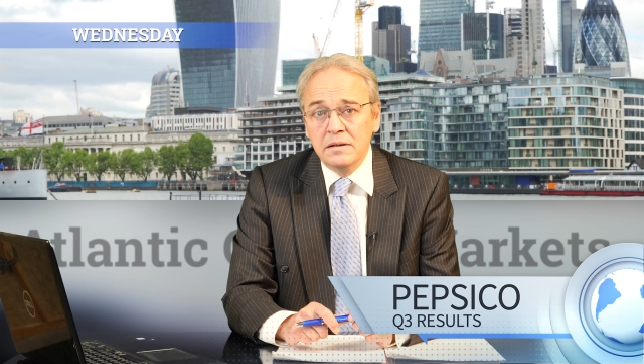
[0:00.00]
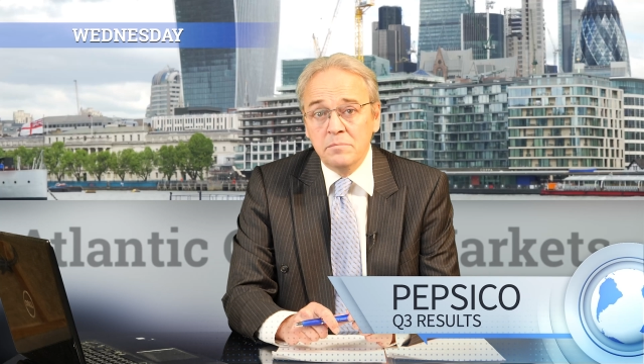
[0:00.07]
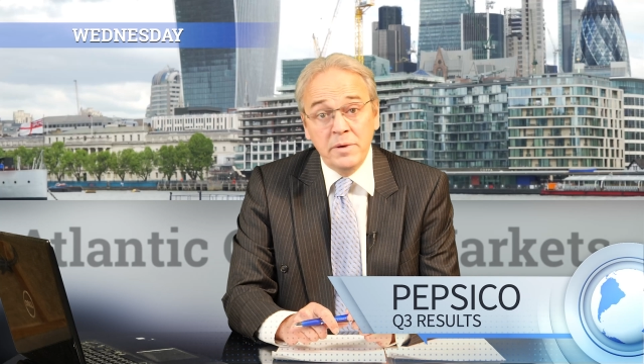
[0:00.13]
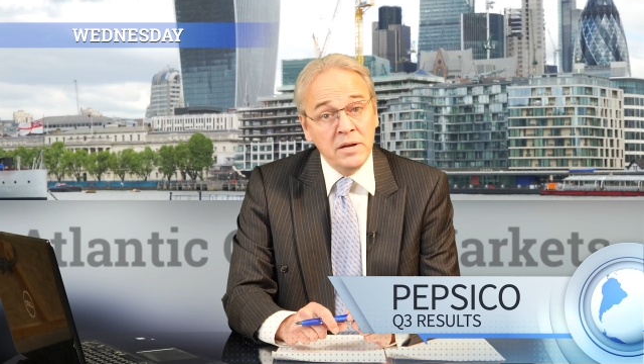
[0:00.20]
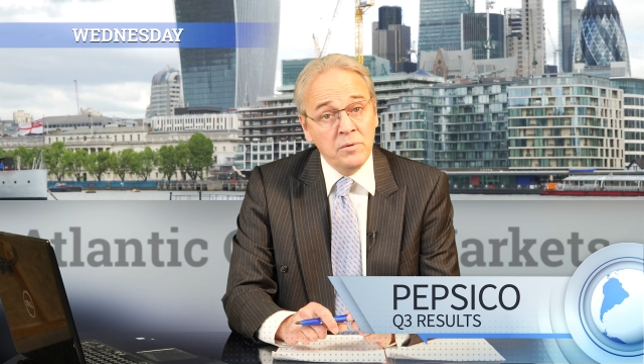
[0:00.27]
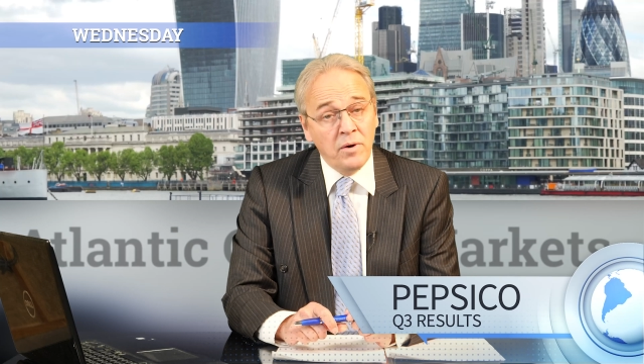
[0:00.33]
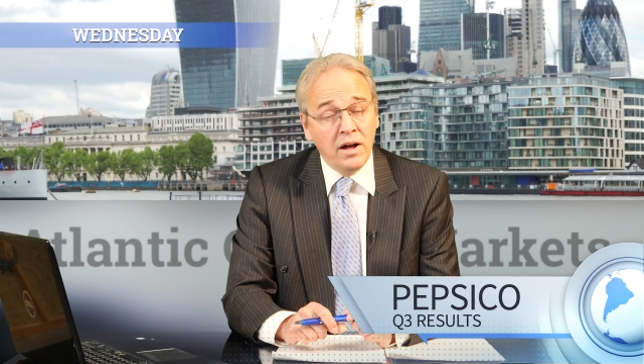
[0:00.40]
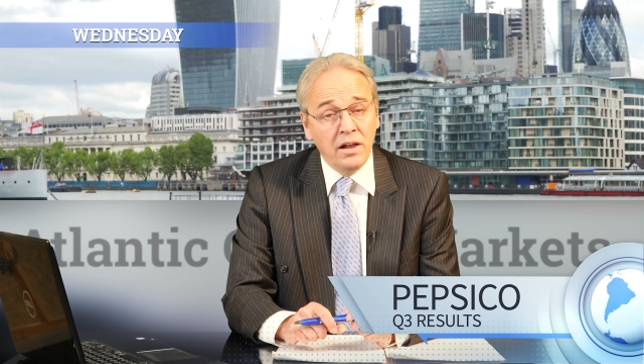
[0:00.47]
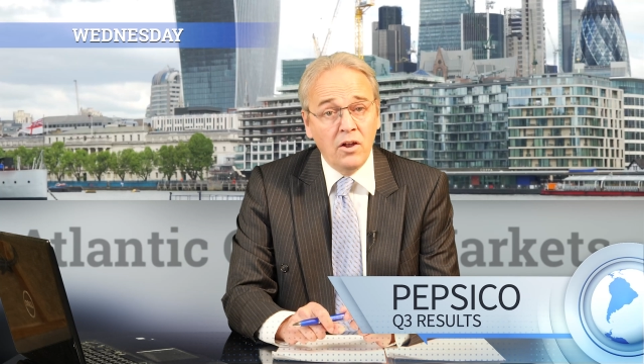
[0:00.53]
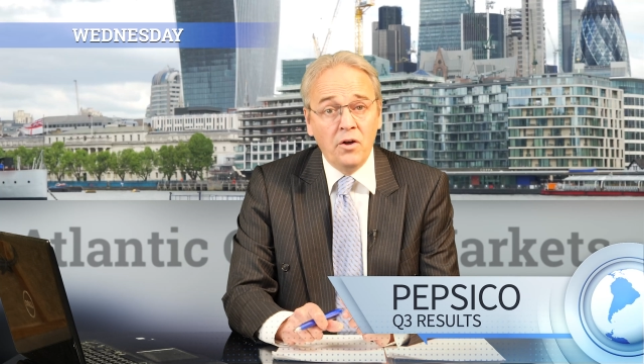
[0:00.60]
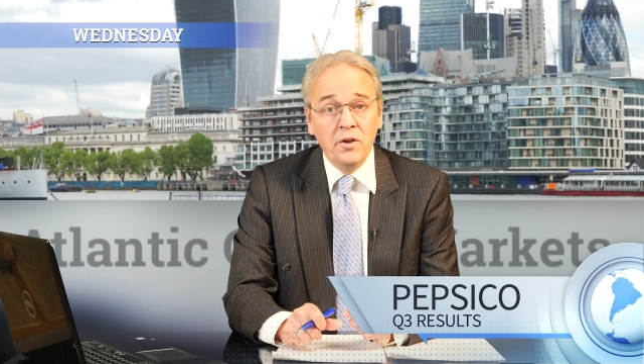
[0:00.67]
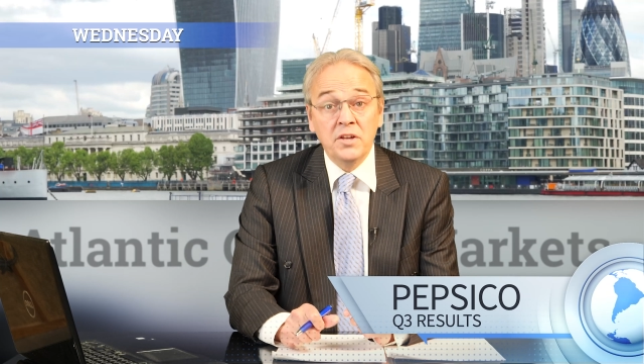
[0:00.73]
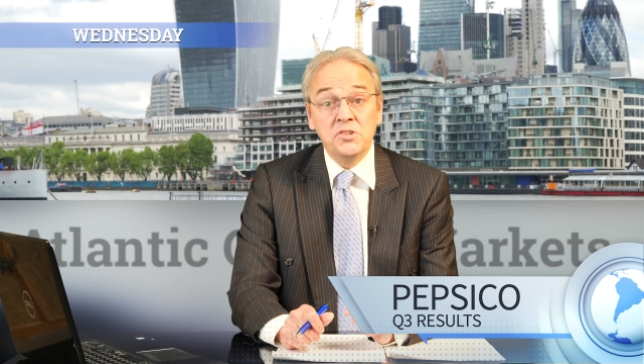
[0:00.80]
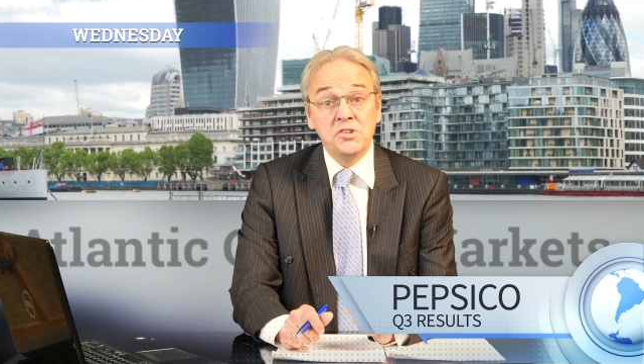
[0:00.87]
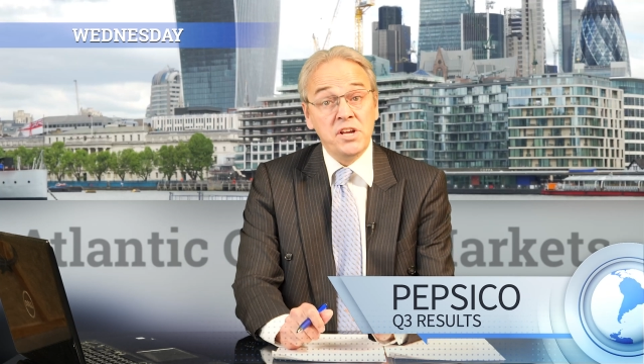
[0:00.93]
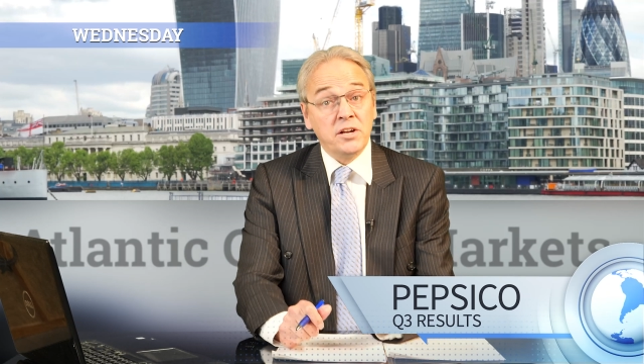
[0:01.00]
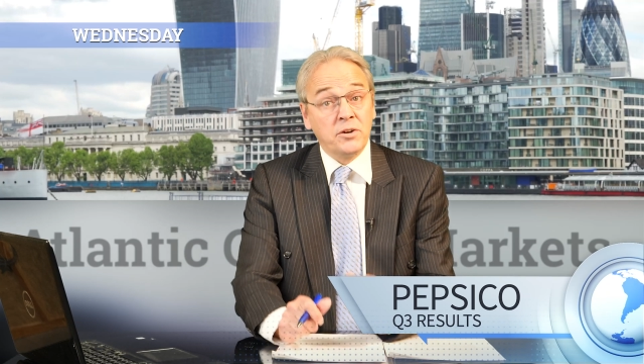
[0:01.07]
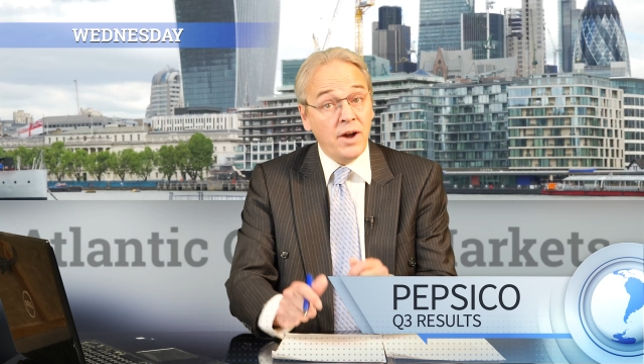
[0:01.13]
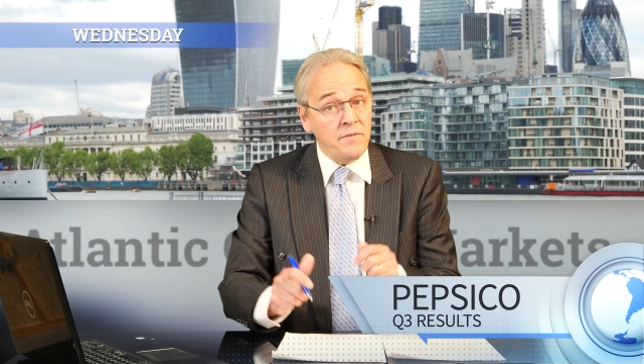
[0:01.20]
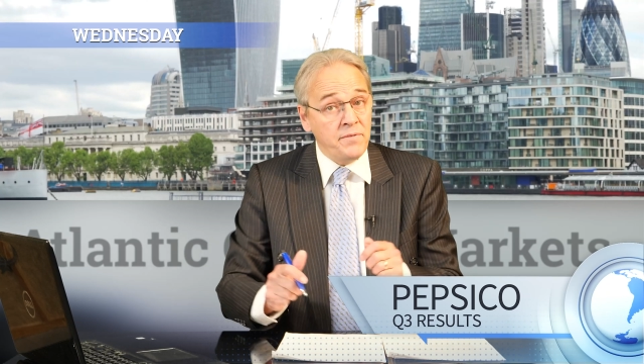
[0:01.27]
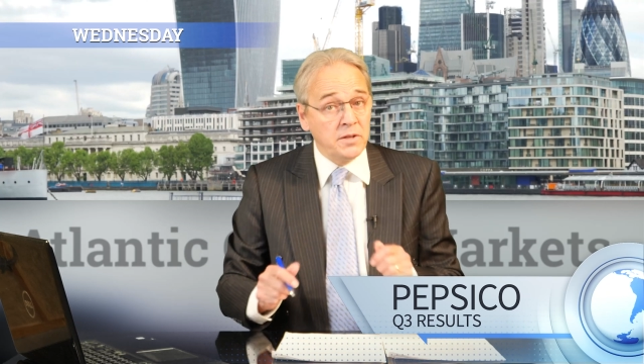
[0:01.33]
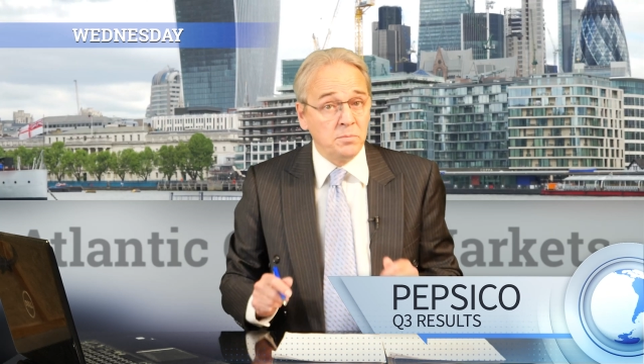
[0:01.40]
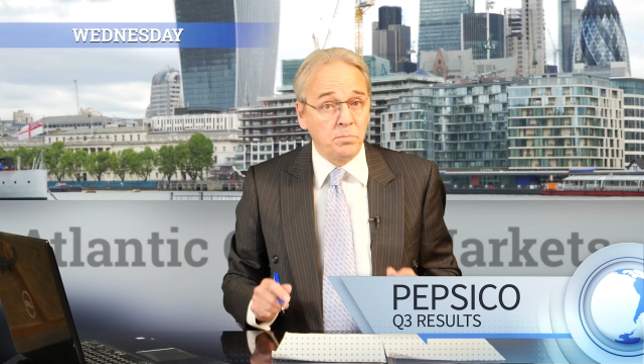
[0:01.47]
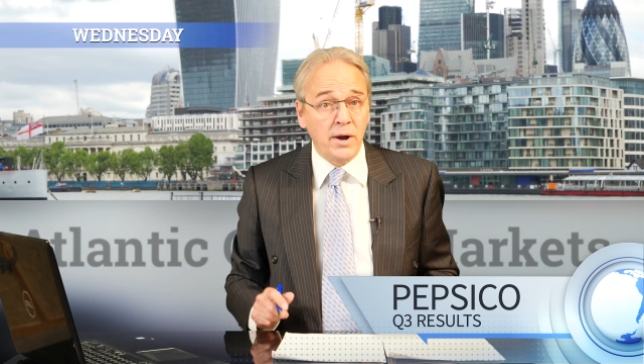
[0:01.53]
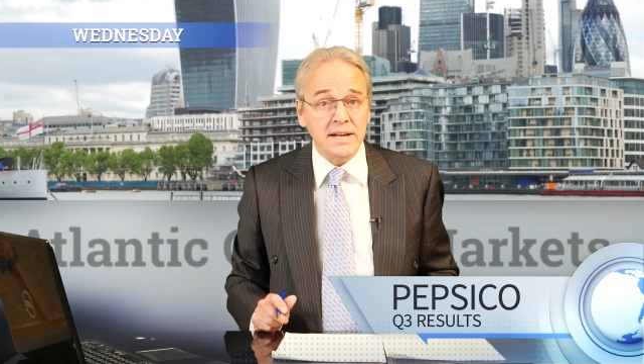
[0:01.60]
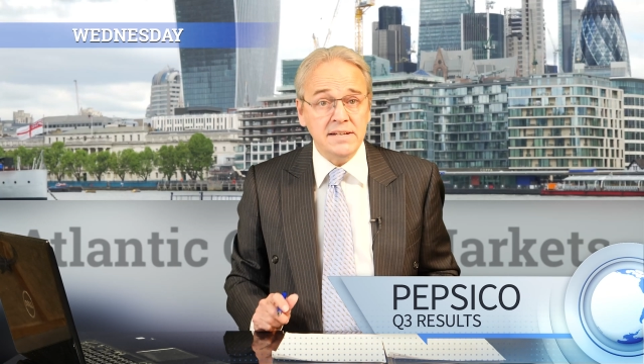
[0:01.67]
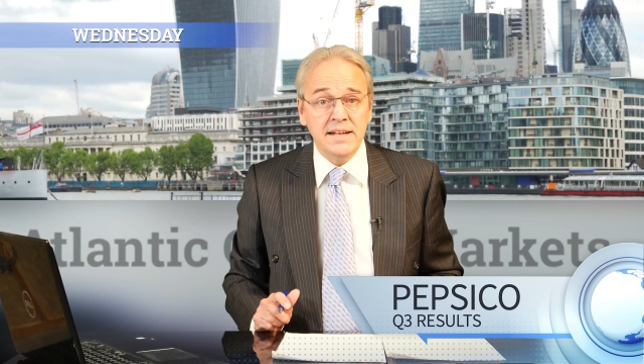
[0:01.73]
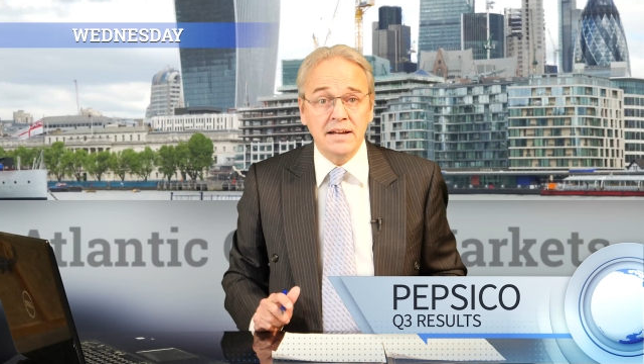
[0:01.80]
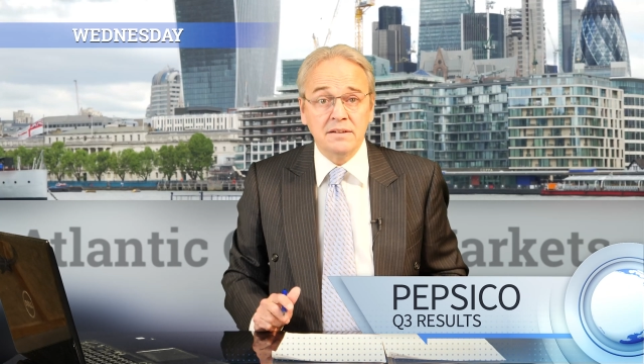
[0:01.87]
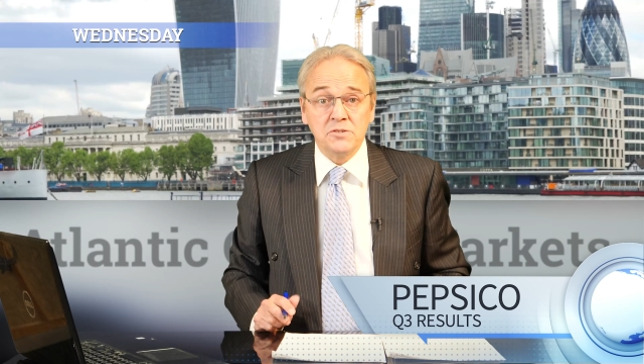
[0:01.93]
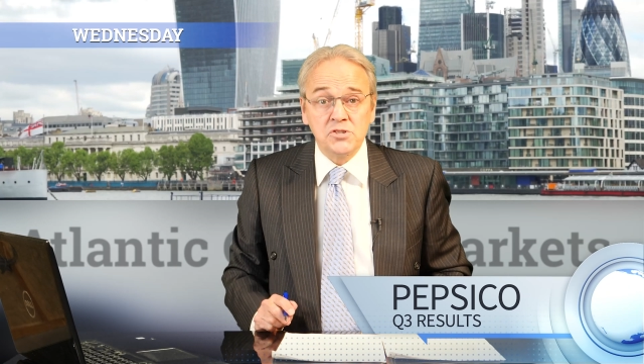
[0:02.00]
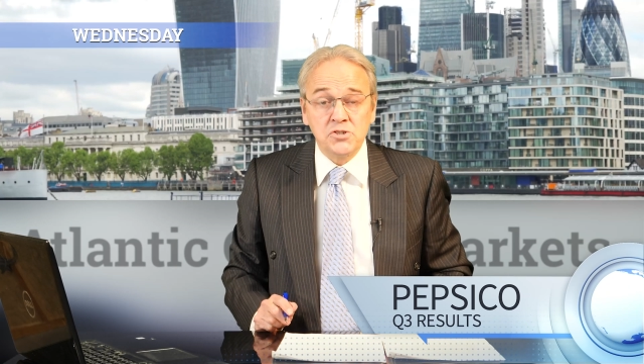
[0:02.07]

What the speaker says: Meanwhile, on a geographical breakdown,